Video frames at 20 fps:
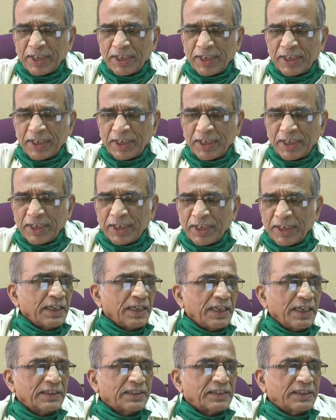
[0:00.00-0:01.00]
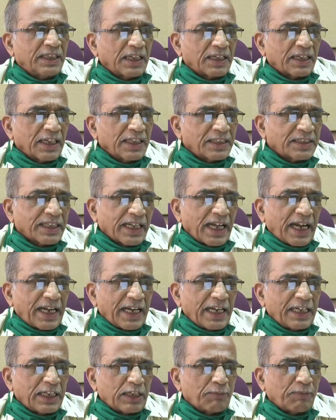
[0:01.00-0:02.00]
Safety is the risk
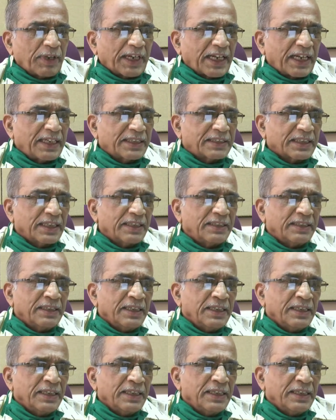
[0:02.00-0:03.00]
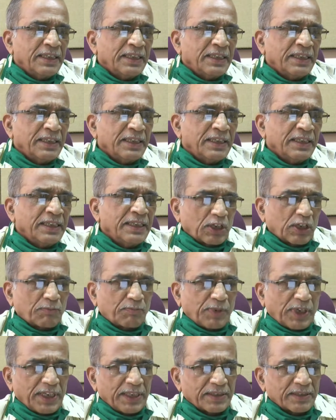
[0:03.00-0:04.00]
identification
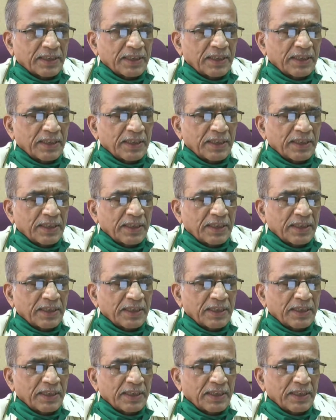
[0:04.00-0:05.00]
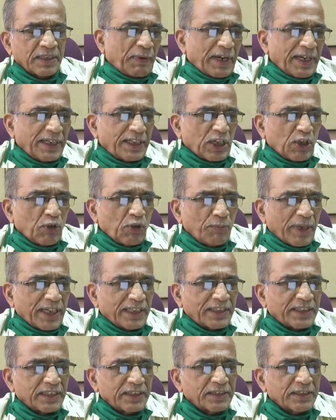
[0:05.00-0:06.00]
place. Preventive
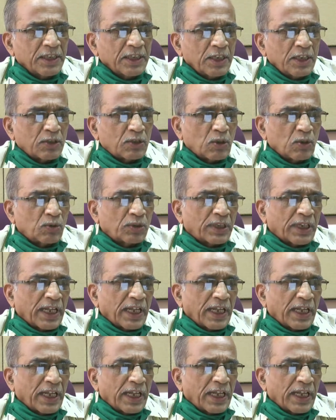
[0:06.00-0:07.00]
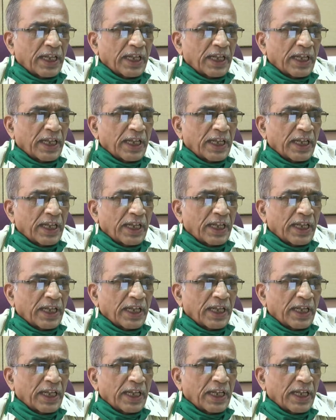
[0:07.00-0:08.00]
measures are
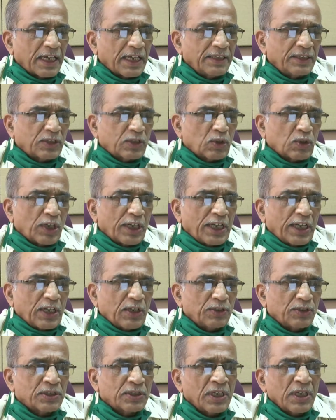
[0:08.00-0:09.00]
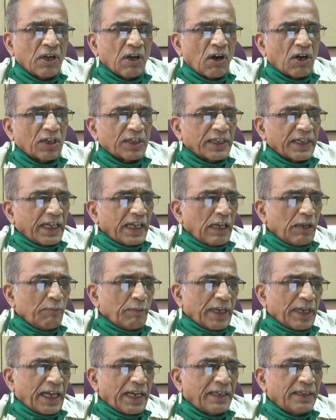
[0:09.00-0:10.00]
taken to reduce or
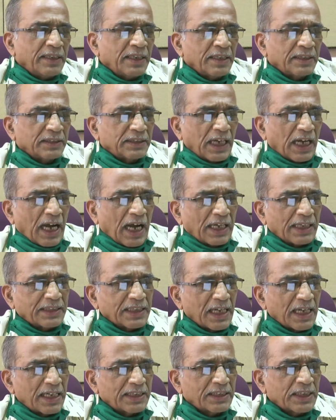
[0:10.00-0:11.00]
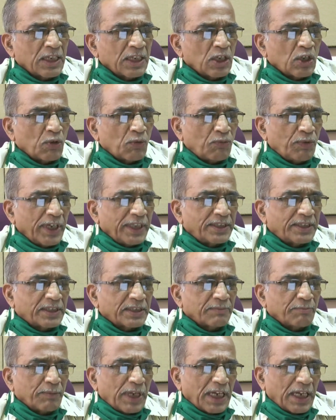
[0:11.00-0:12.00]
eliminate the hazards
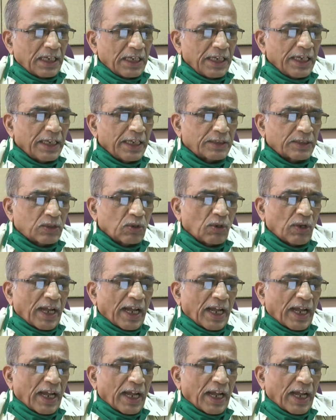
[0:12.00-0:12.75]
which may lead